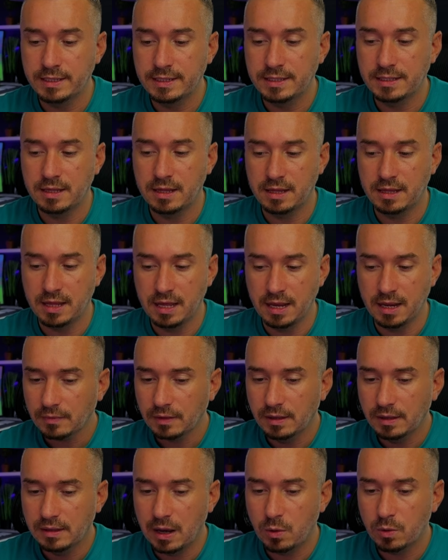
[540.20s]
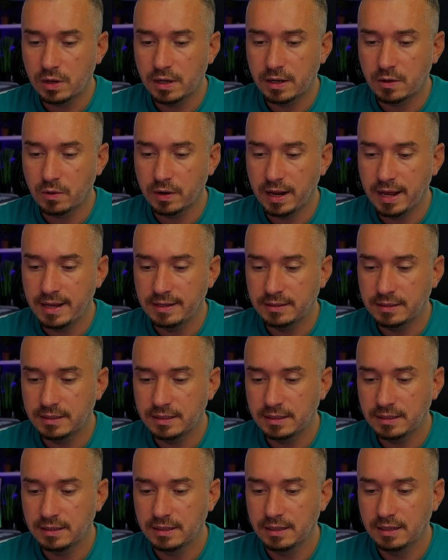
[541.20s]
thing. Now I'll click on
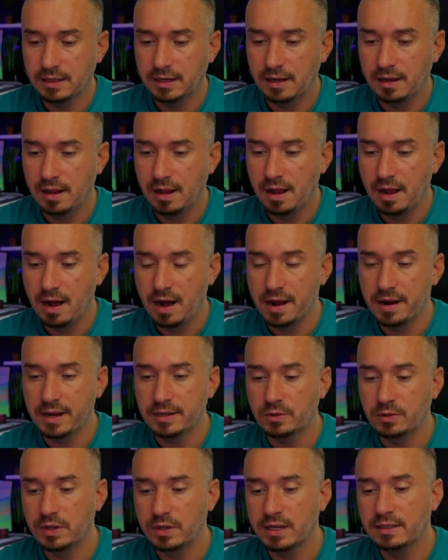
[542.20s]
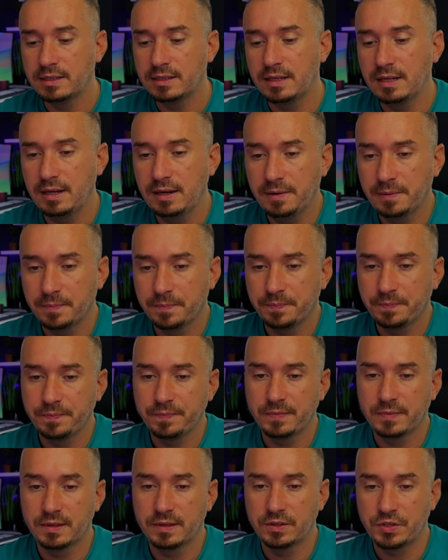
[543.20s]
enter. And as you can see,
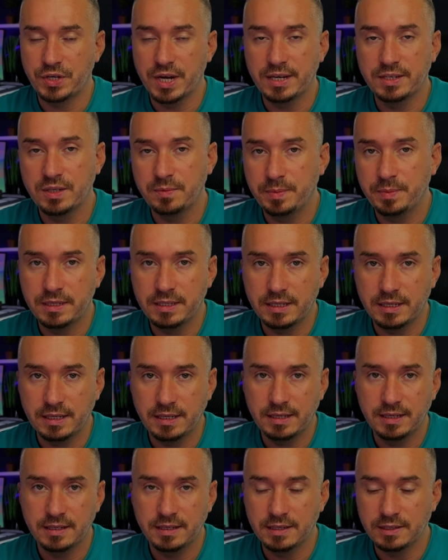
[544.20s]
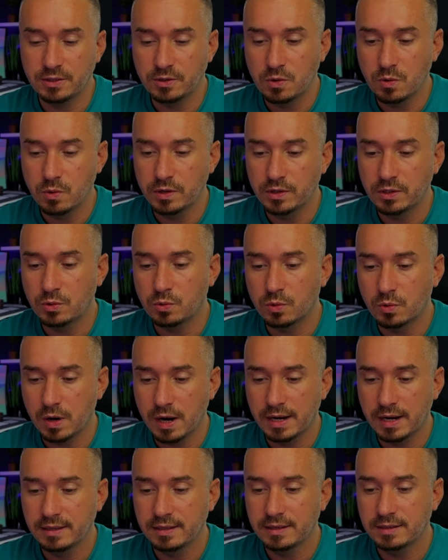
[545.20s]
ChatGPT is going to
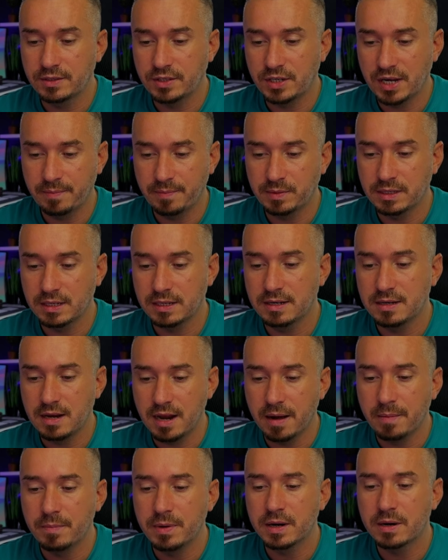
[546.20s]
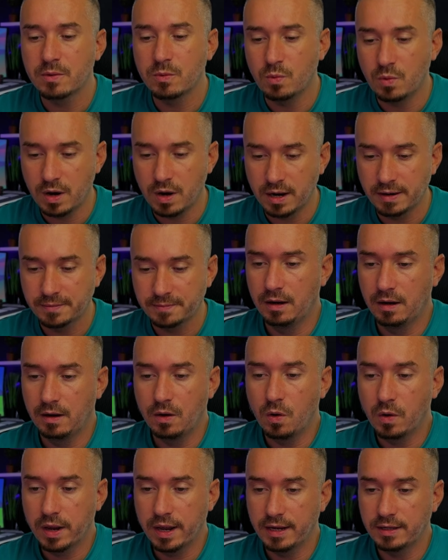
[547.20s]
write chapter number 1.
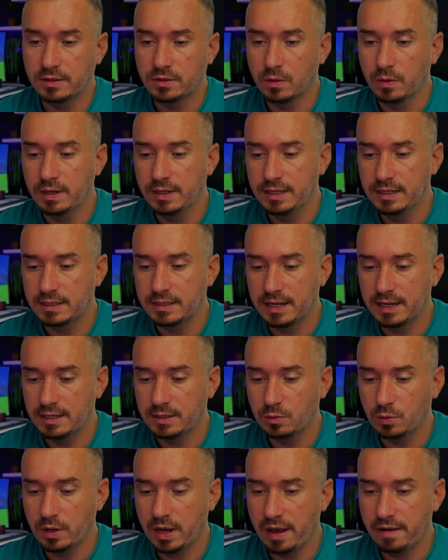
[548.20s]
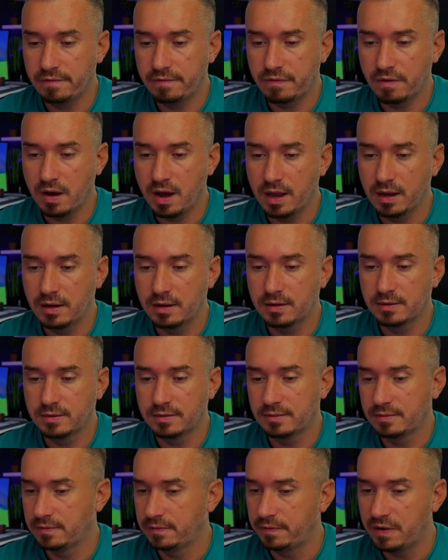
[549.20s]
Okay, so in this case, we have like
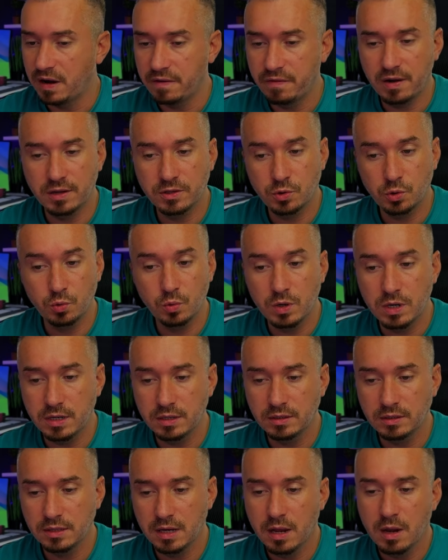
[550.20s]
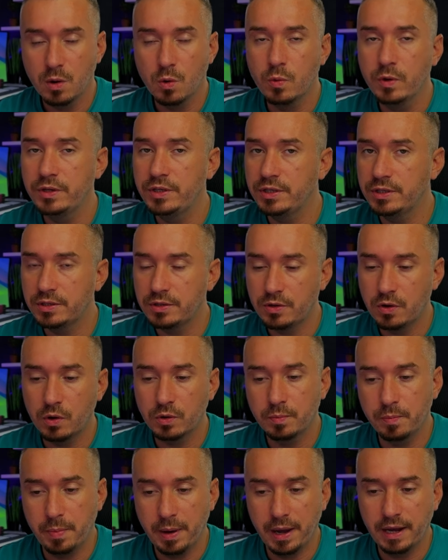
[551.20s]
500 words, which is
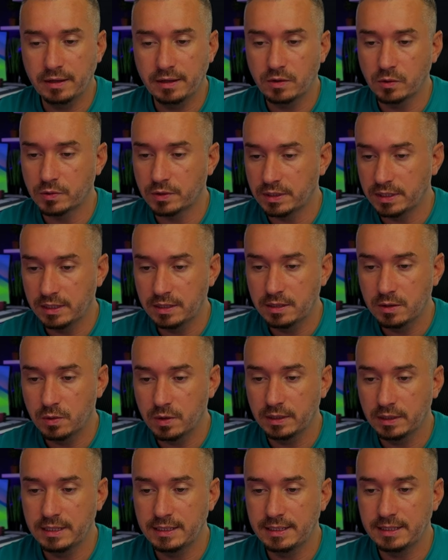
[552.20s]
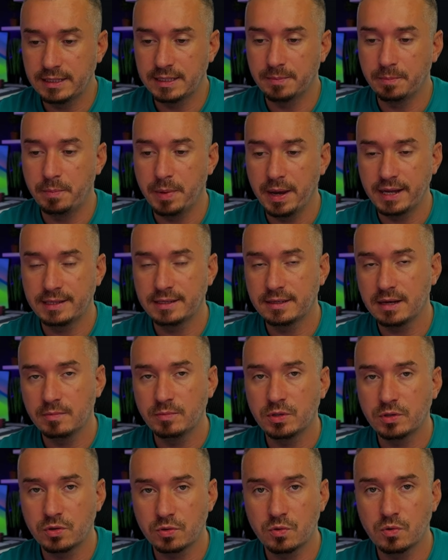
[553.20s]
not bad considering this is a bedtime
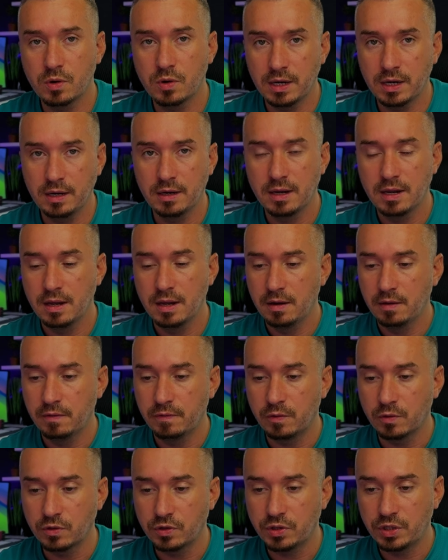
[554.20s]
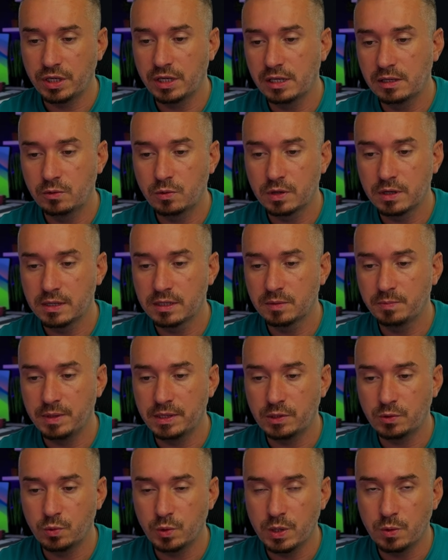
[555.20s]
story for children
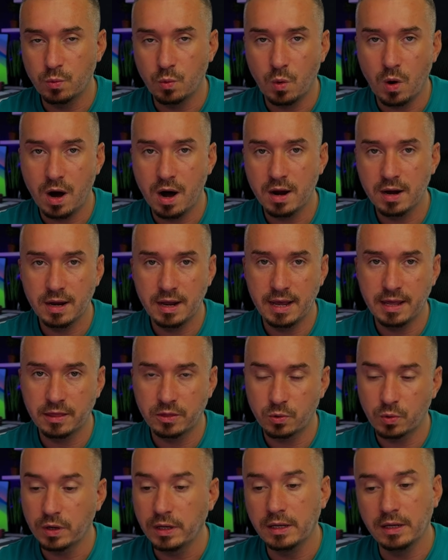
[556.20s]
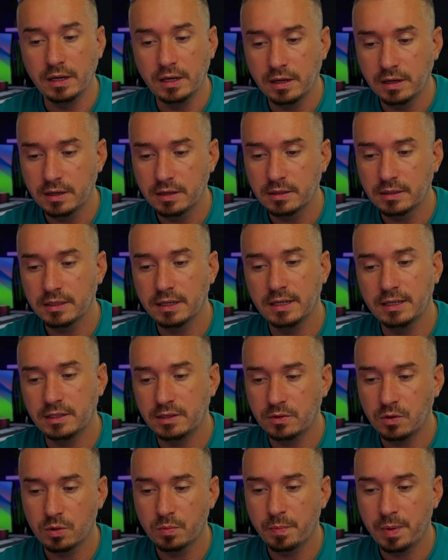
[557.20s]
between 1 and 3 years. Is
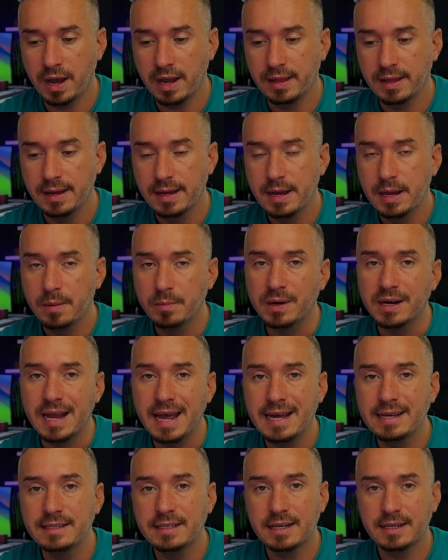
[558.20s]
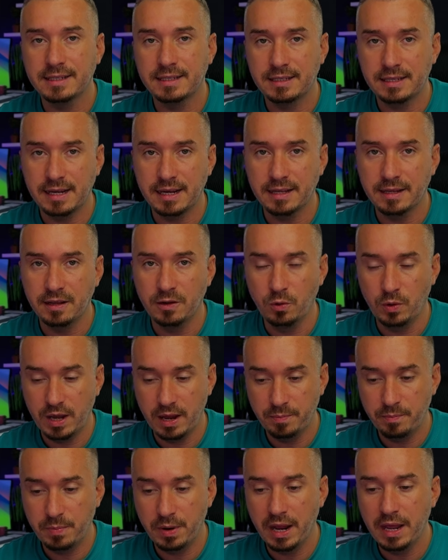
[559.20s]
not bad. But as I said, you
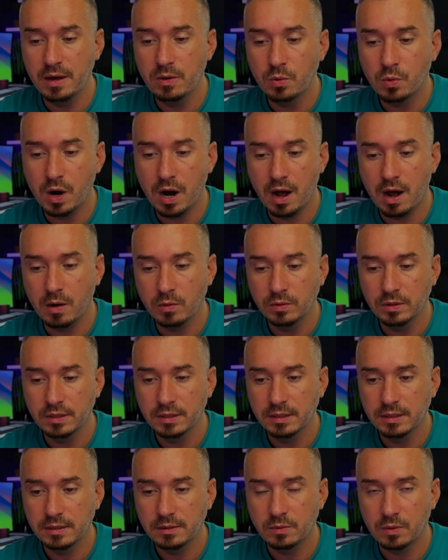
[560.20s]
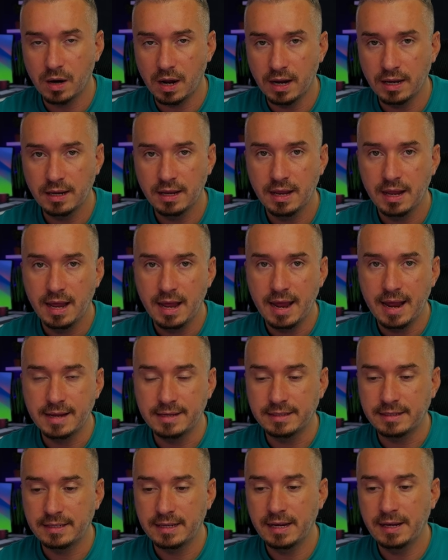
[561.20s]
can play around, right? And
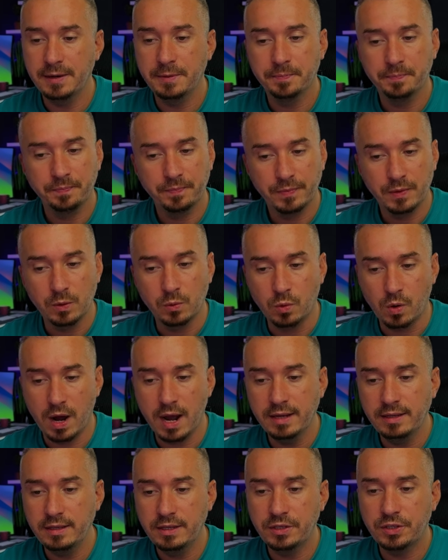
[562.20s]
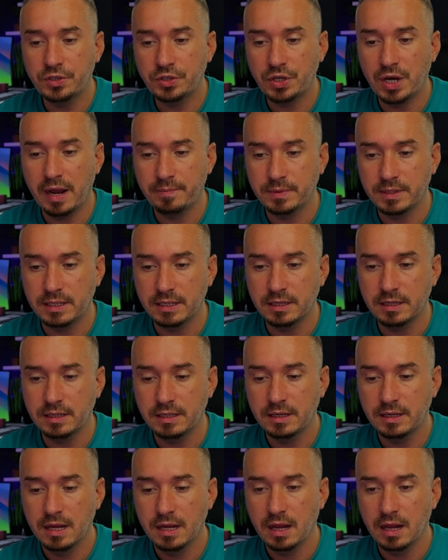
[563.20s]
say, write this
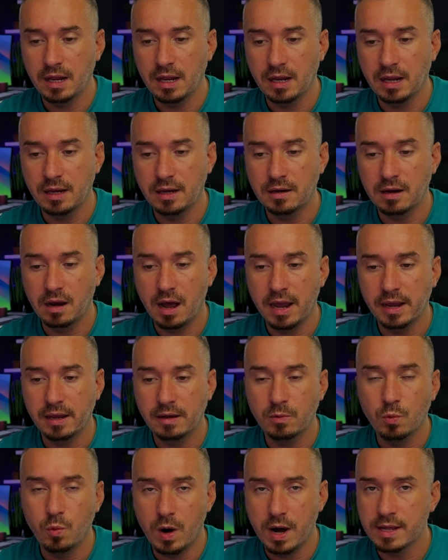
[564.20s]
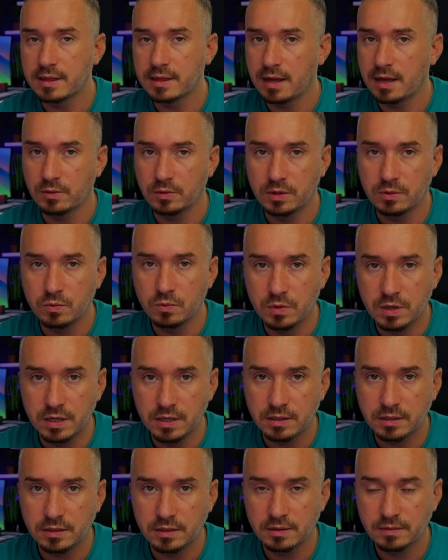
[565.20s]
chapter in like 1000
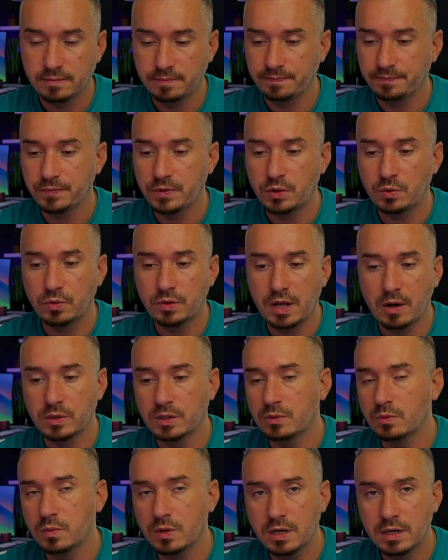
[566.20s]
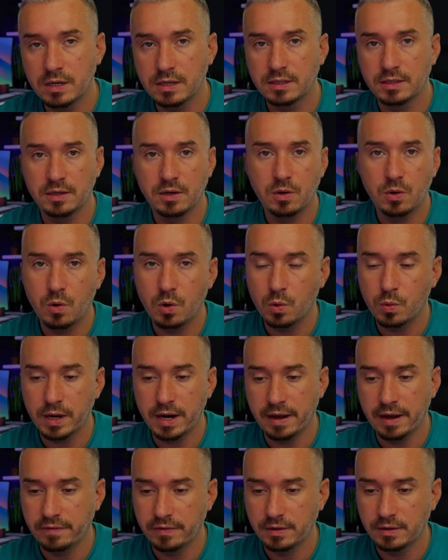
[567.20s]
words, 2000 words, or
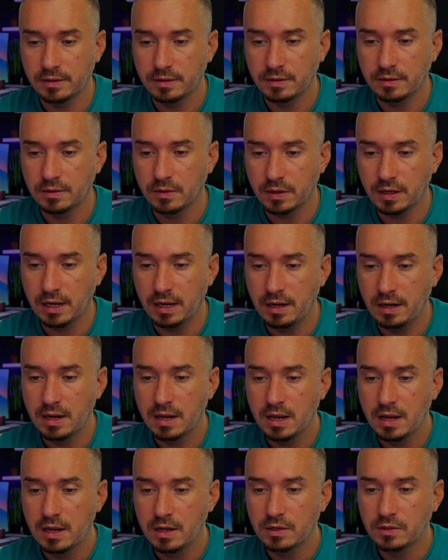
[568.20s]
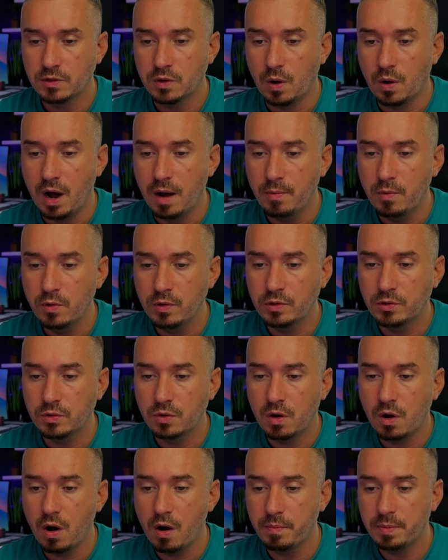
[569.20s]
whatever. Okay, so I'm going to
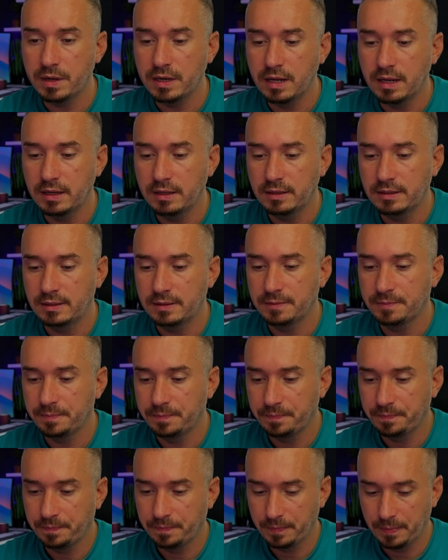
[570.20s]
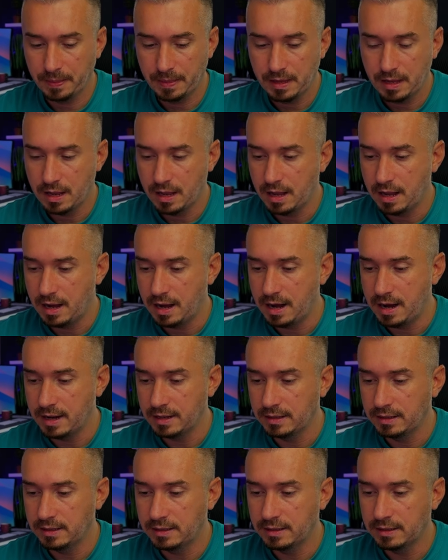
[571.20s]
copy this
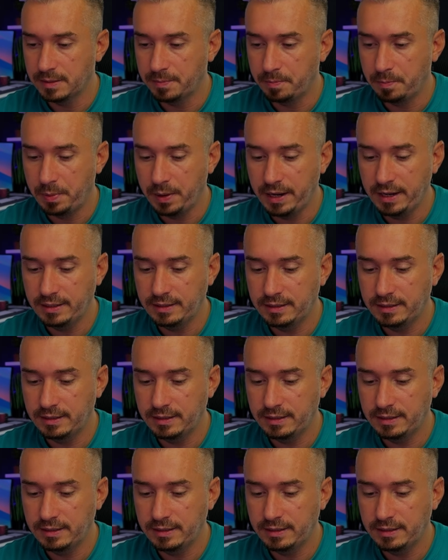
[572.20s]
and paste